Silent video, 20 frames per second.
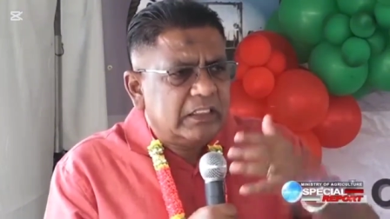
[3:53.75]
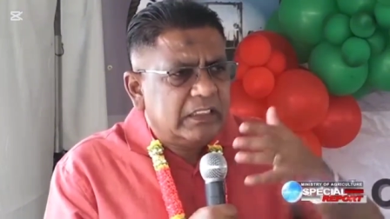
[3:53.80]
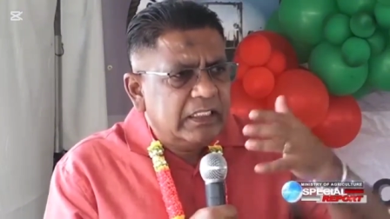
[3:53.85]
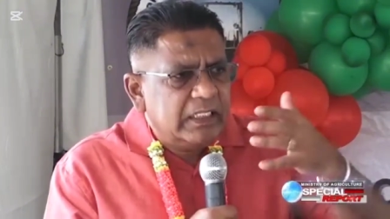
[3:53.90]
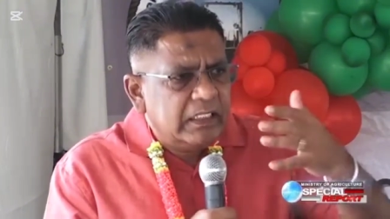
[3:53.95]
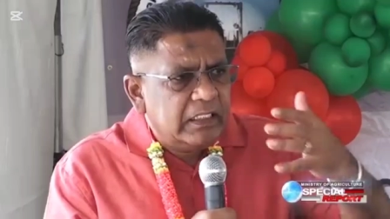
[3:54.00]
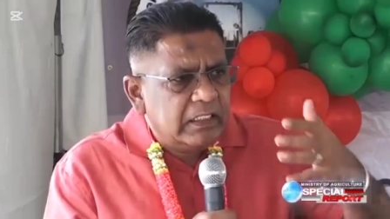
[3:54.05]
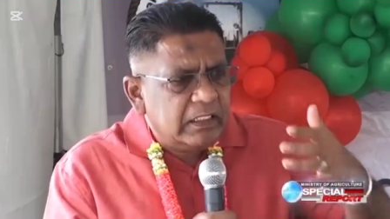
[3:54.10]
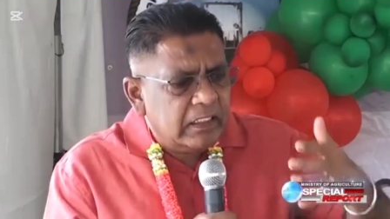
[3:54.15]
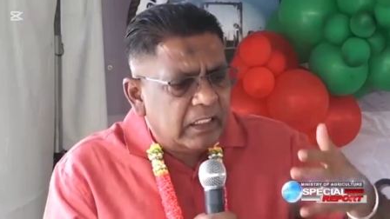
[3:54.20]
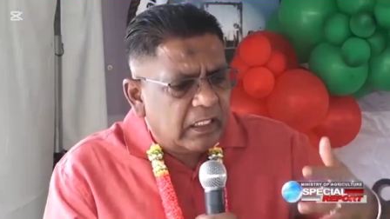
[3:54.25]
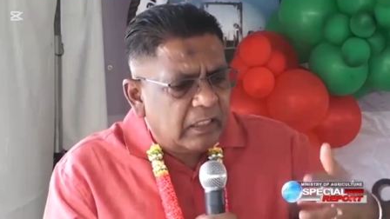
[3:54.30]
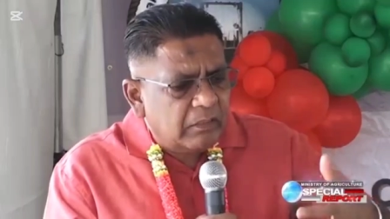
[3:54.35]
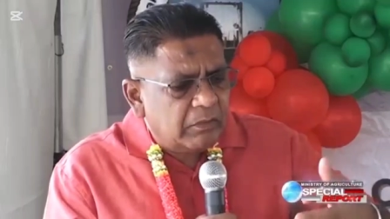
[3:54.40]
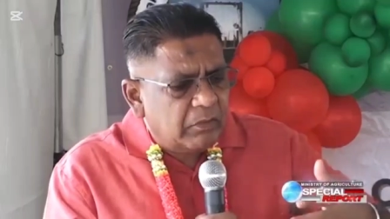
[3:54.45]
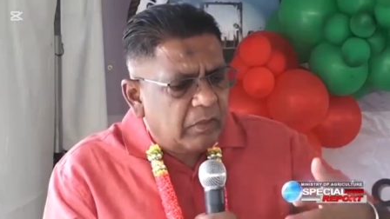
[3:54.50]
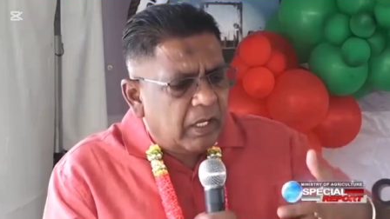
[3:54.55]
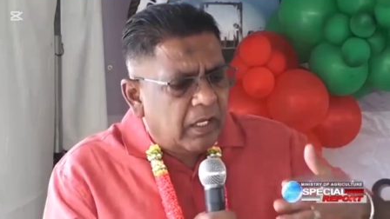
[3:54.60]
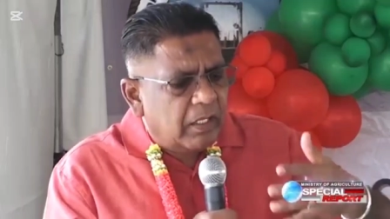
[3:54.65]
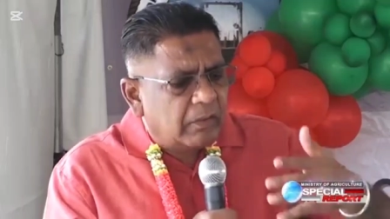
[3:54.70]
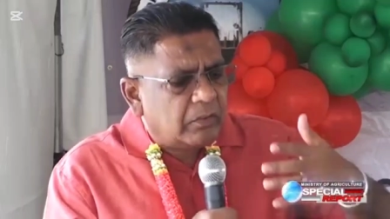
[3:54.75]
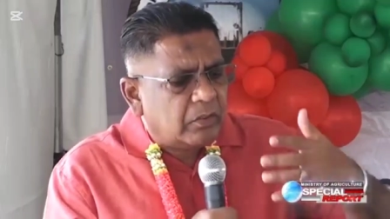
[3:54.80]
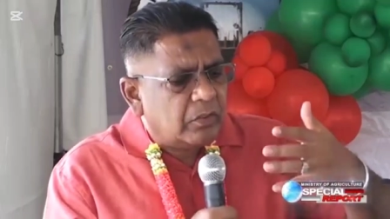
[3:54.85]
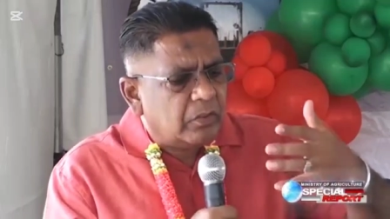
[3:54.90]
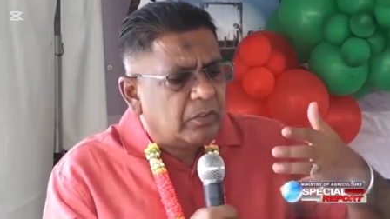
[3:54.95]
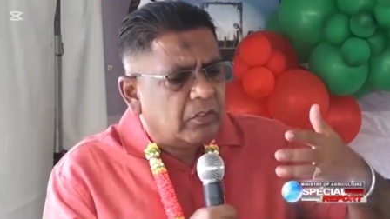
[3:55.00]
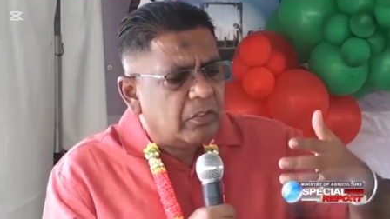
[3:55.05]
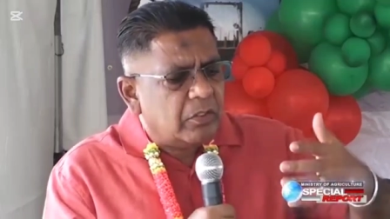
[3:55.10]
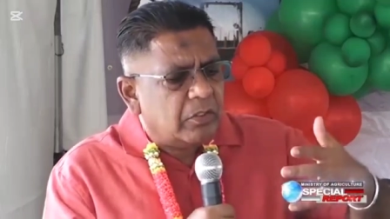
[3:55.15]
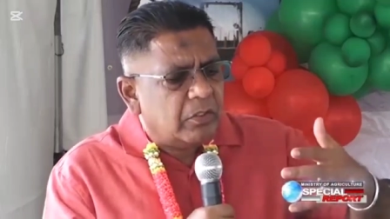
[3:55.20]
deal and
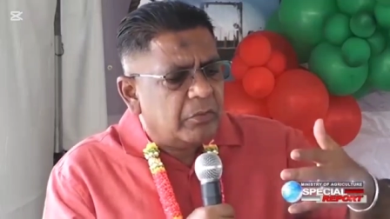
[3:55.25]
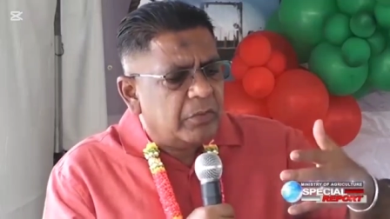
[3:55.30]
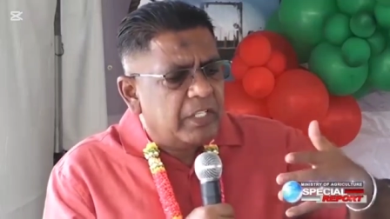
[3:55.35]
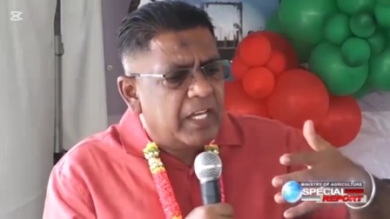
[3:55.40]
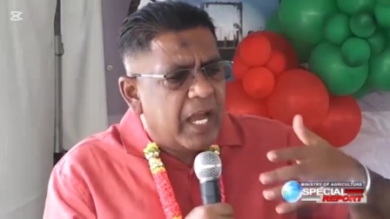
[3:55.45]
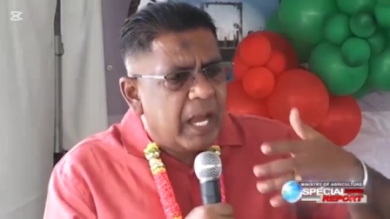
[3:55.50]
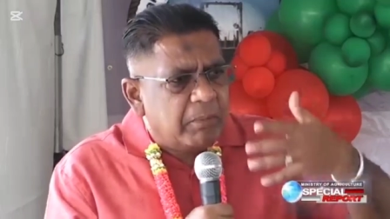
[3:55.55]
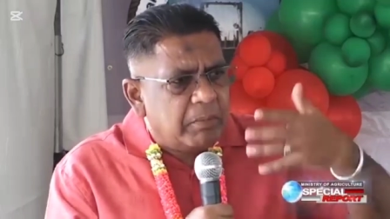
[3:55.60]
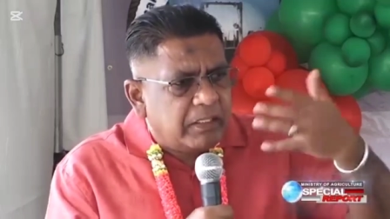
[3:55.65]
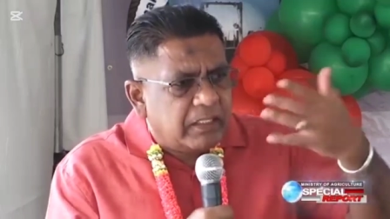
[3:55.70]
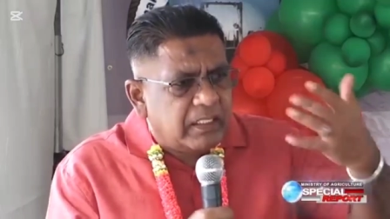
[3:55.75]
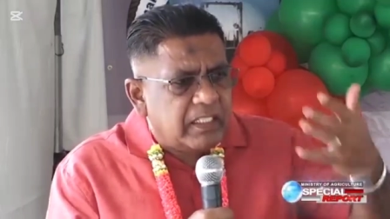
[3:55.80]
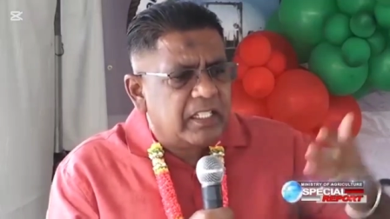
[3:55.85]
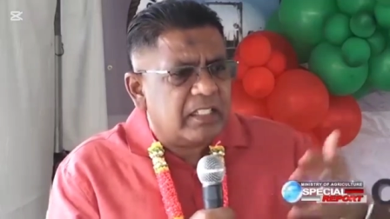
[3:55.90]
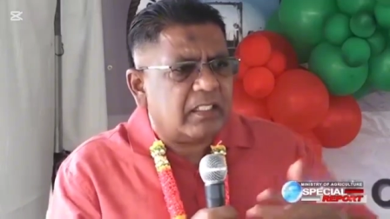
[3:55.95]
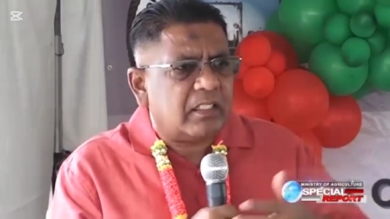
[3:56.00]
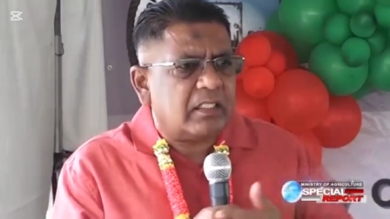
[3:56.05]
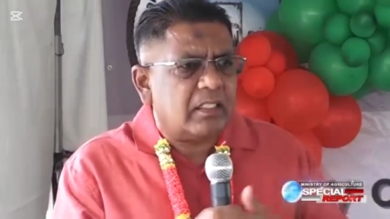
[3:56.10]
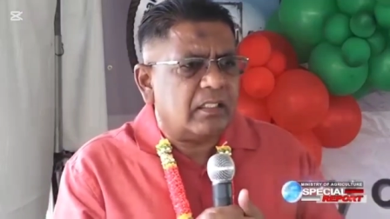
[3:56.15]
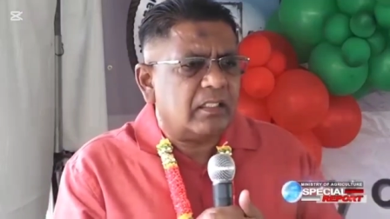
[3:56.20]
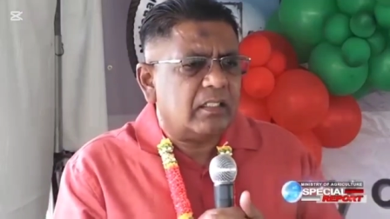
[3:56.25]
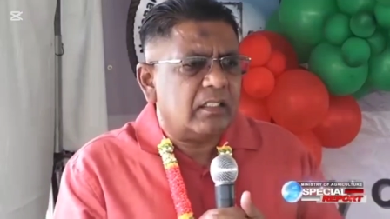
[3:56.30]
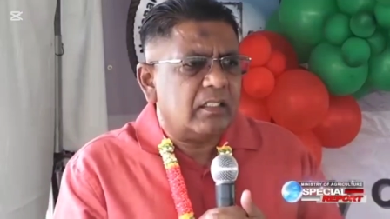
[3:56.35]
to rehabilitate